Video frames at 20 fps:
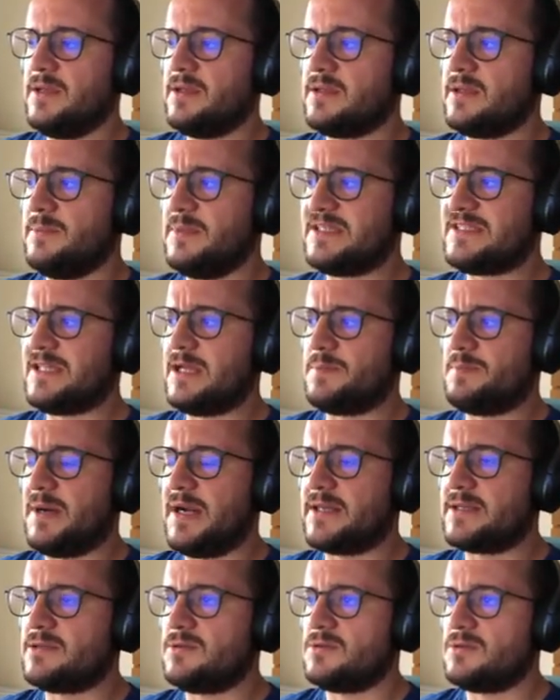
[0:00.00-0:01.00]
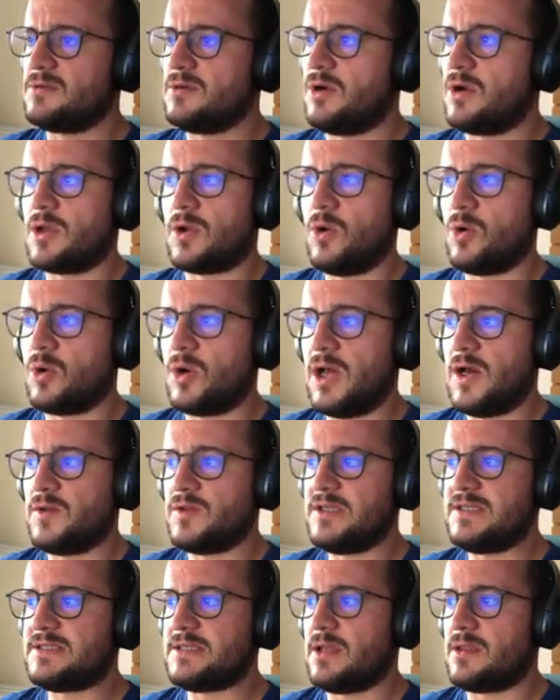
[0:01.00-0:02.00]
The master part on Oracle
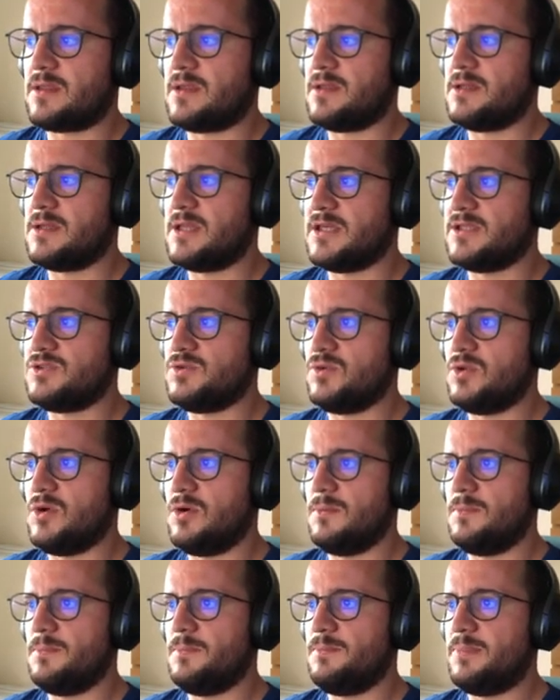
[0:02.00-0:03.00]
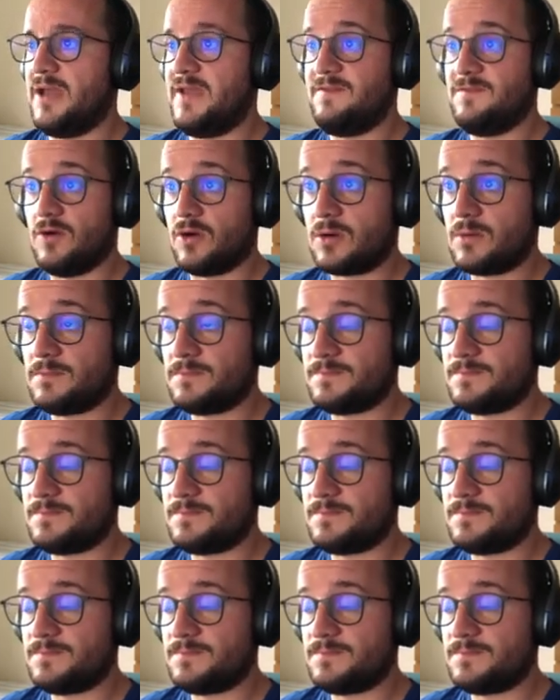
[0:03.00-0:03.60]
Cloud is something that you don't pay for,